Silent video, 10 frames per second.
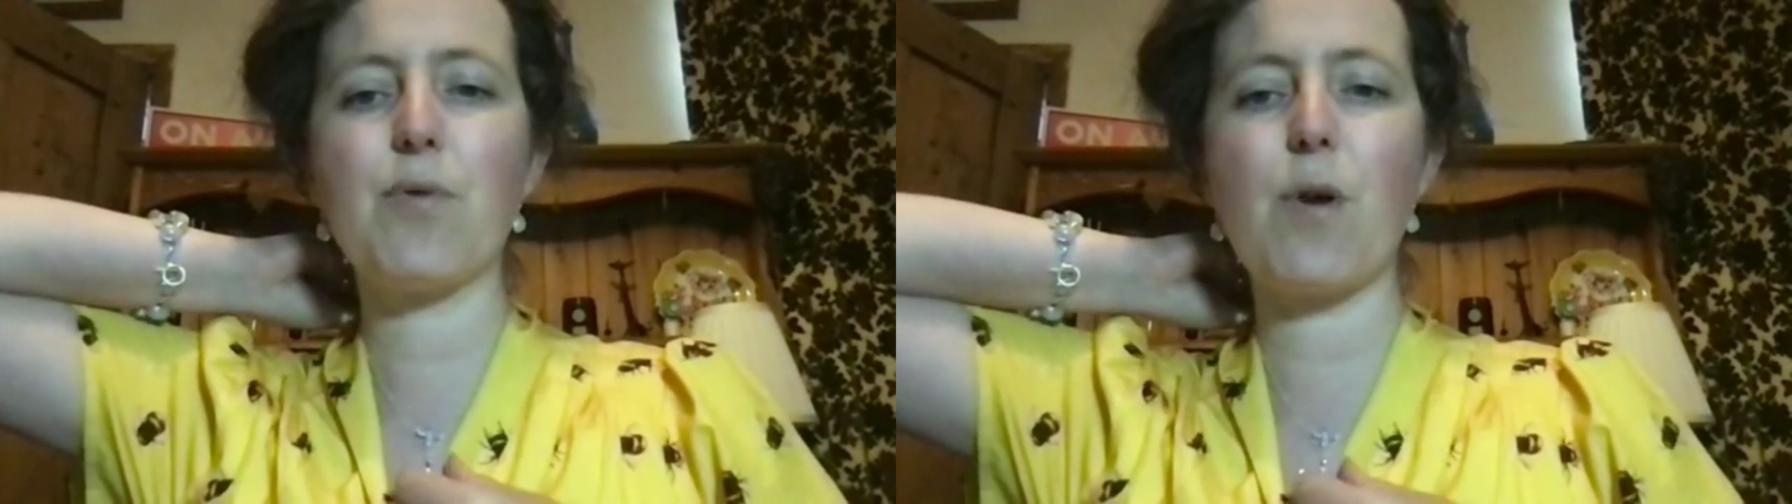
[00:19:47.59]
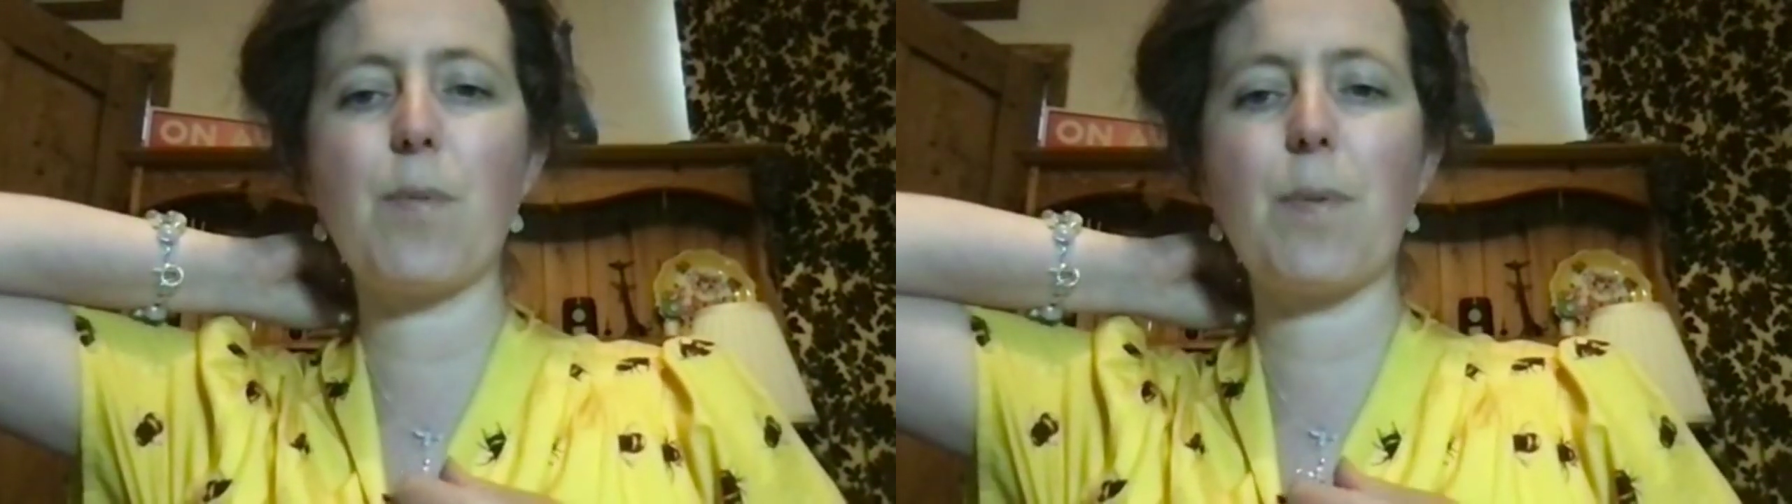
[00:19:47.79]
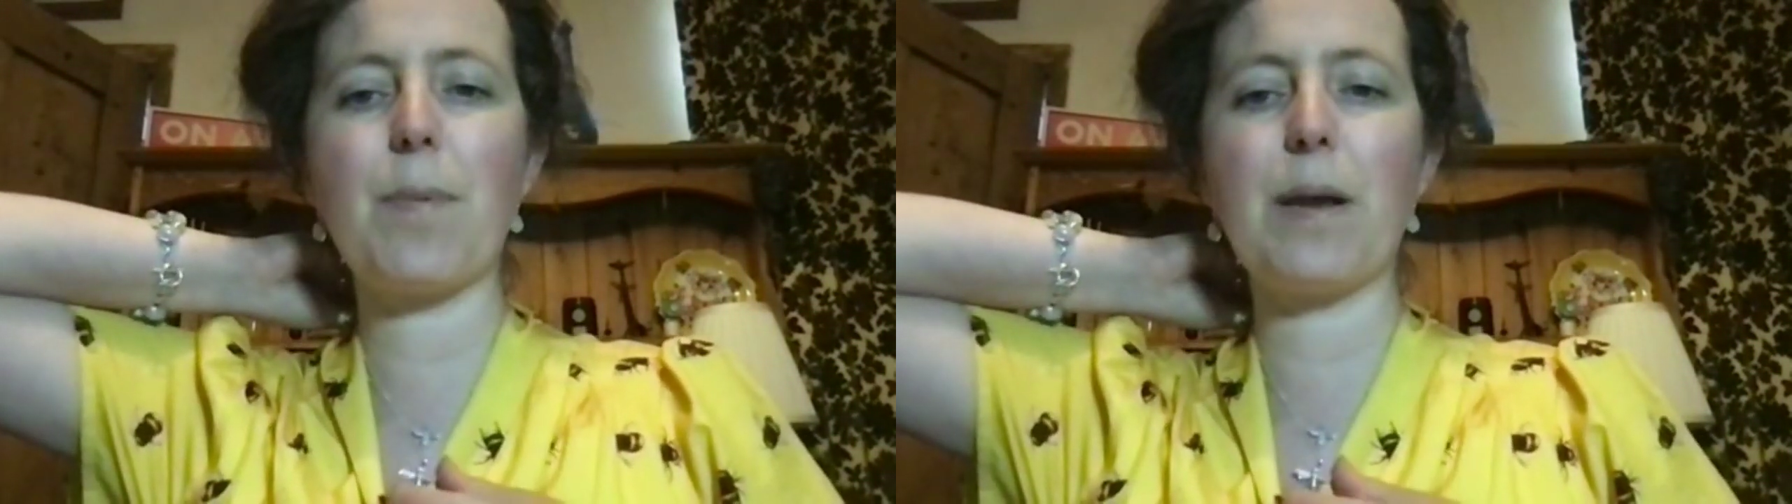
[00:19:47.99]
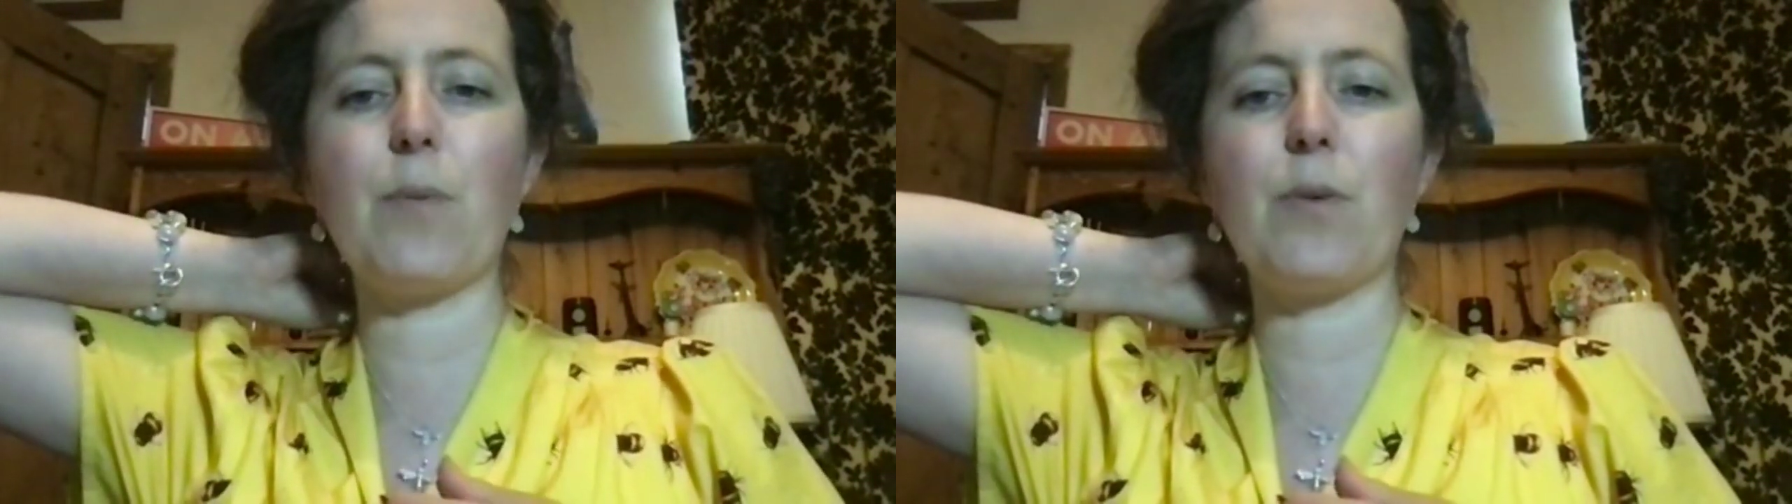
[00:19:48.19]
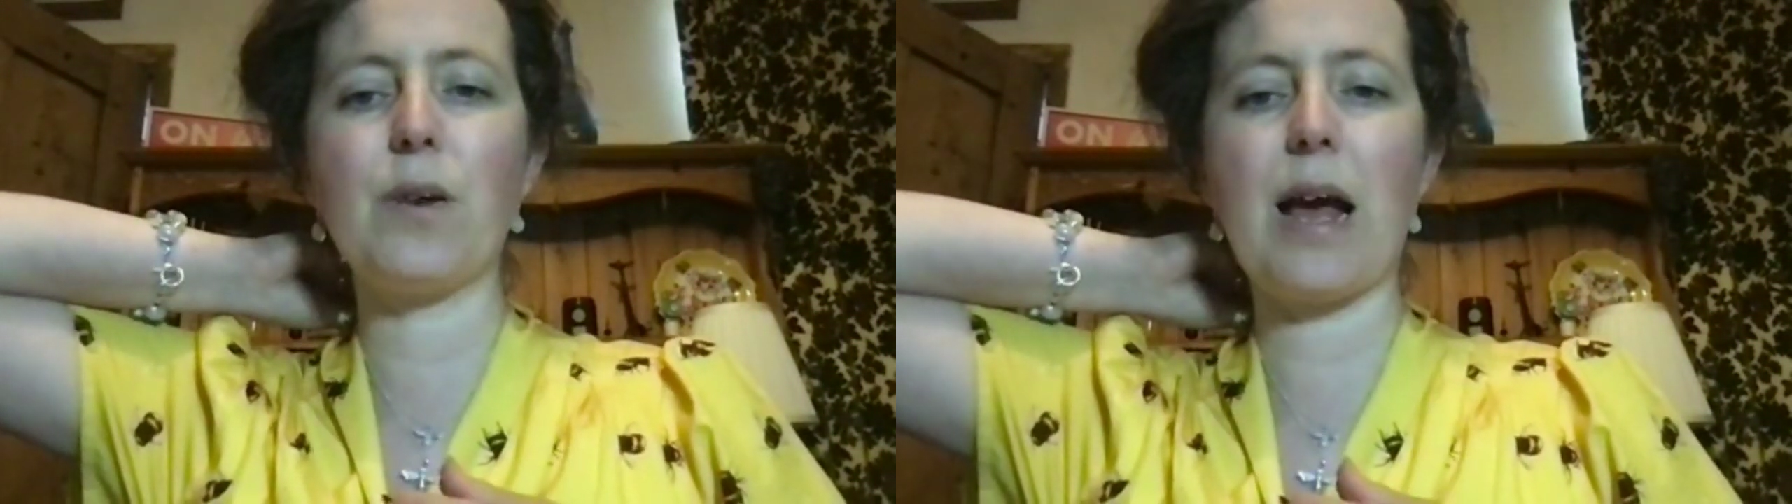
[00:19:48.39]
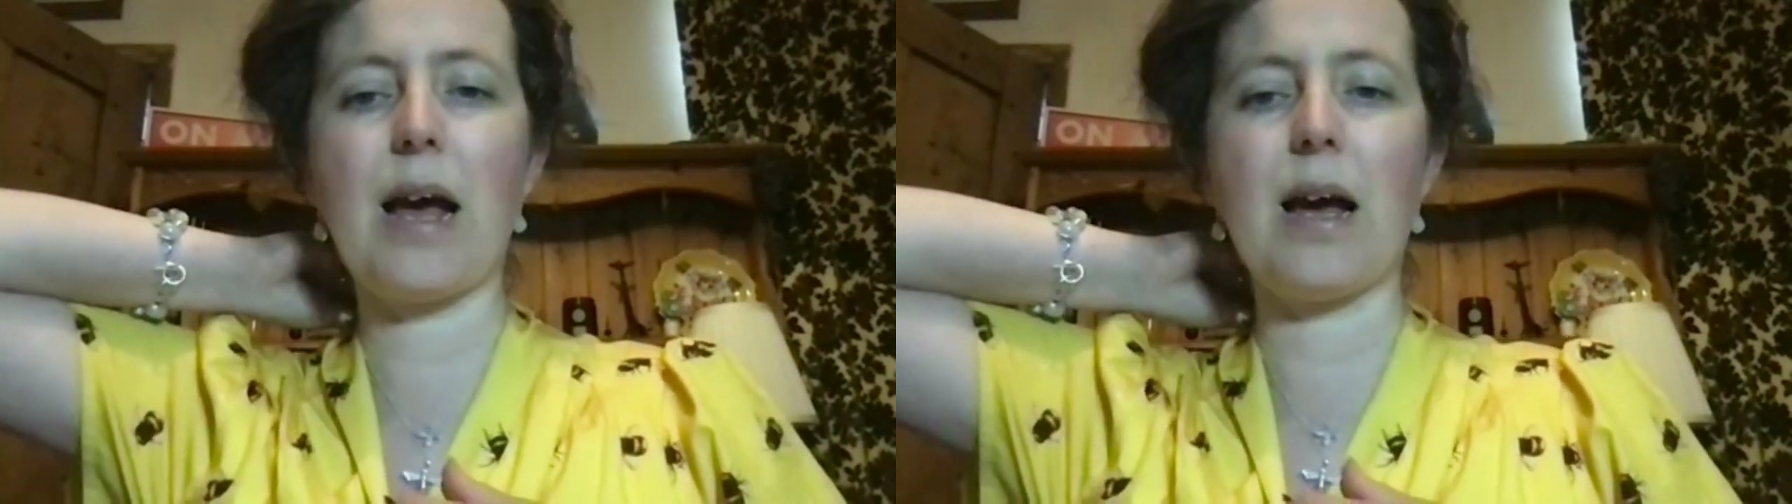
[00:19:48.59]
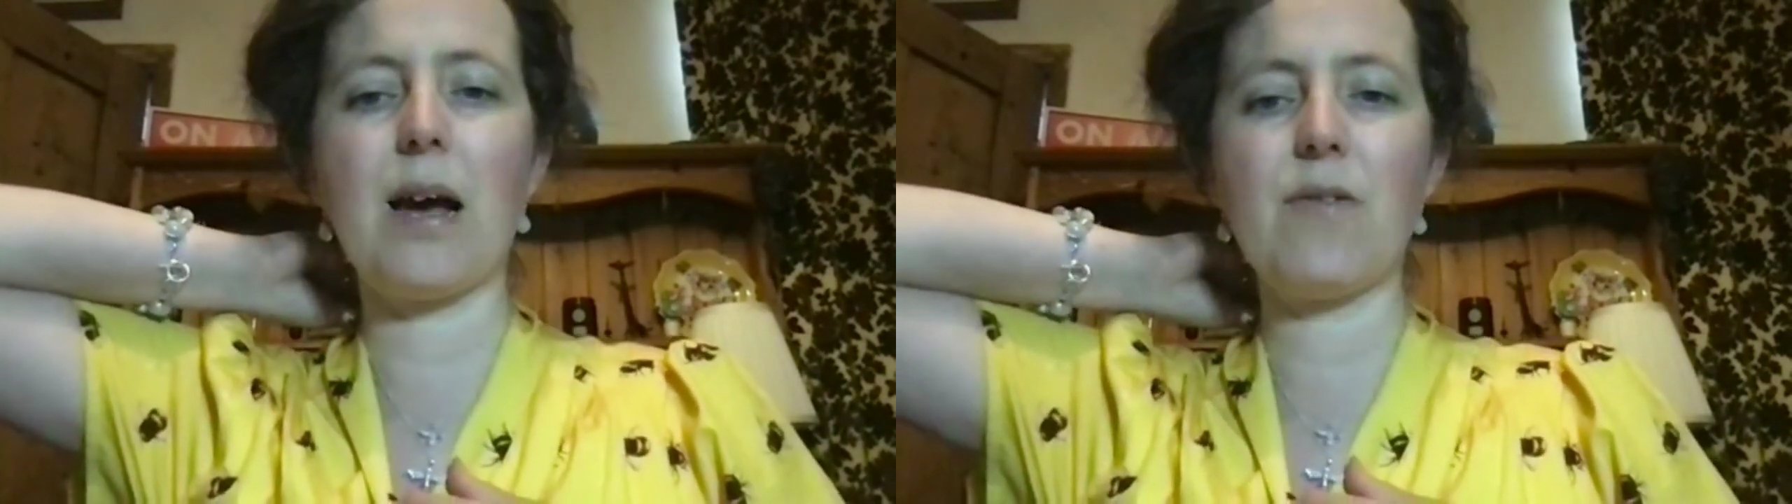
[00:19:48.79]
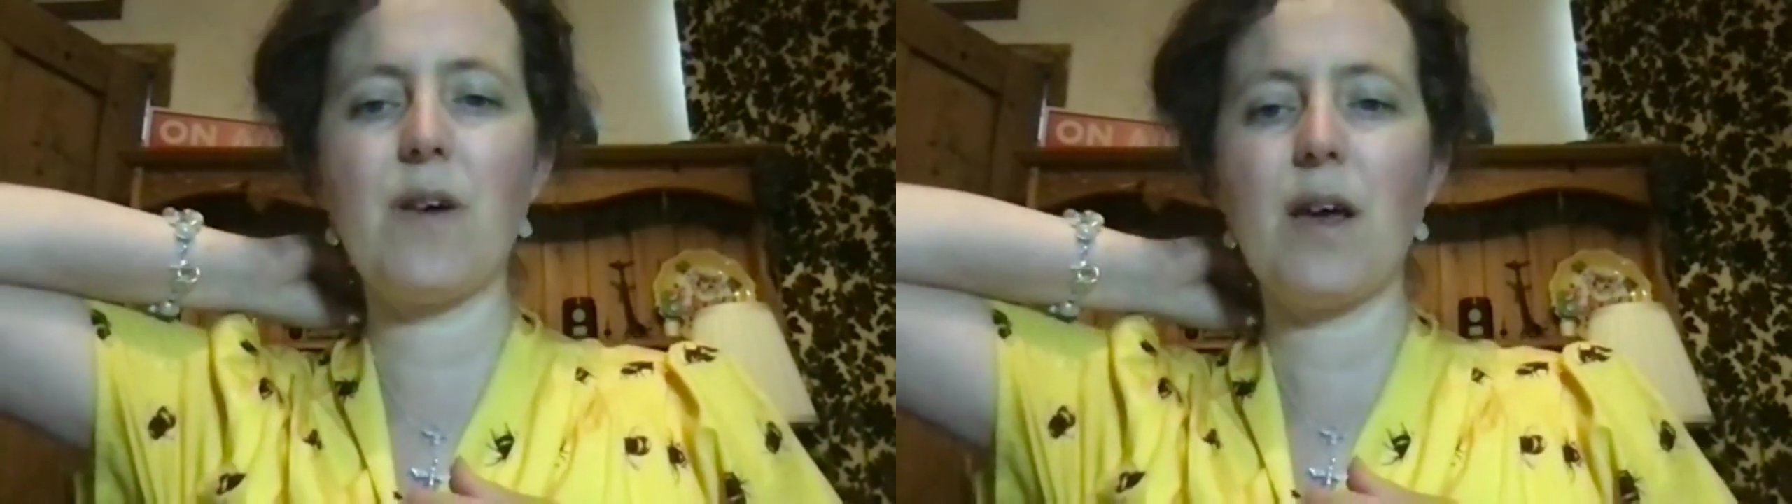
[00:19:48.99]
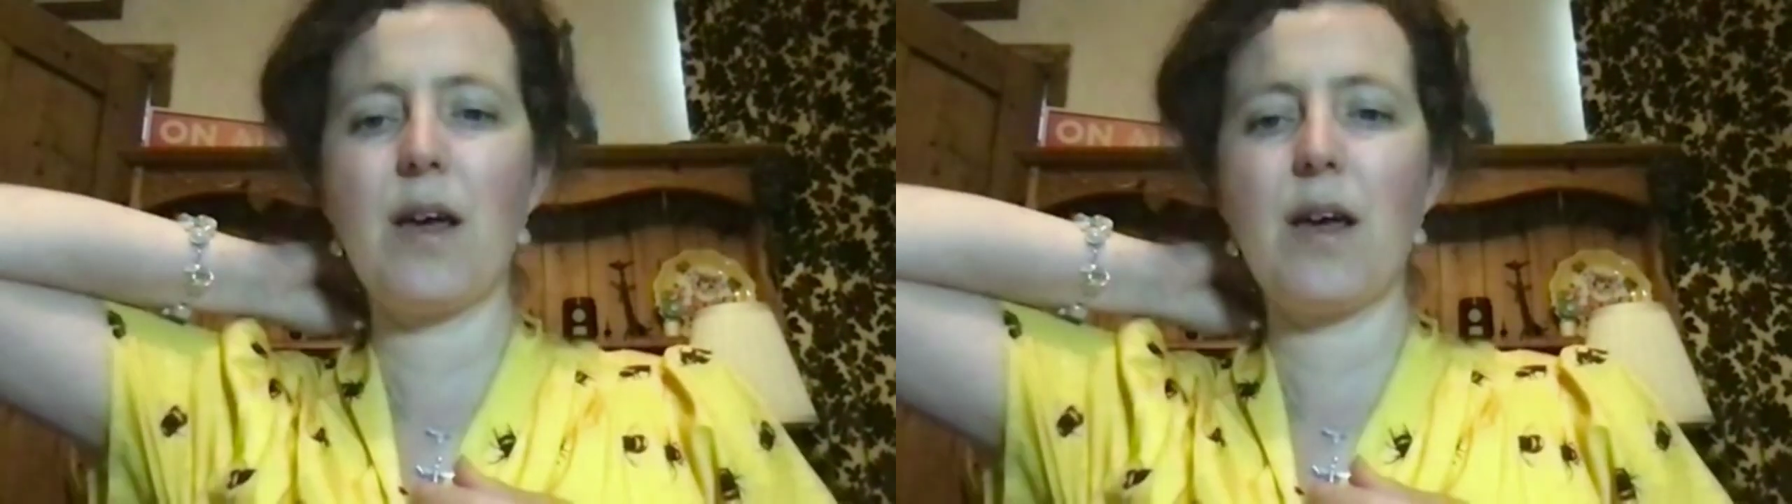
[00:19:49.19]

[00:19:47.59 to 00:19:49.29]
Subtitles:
probably would have